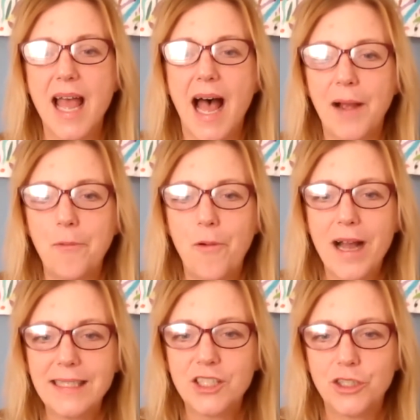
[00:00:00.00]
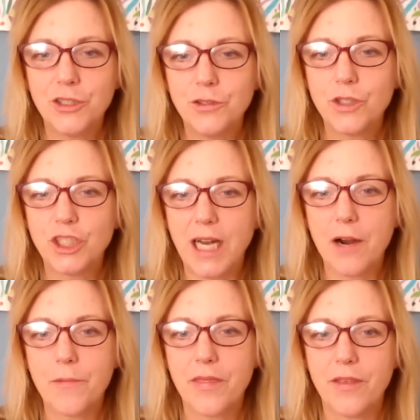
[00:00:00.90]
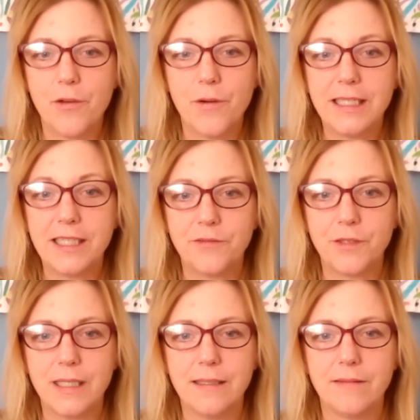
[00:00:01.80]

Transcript: I want to share with you a different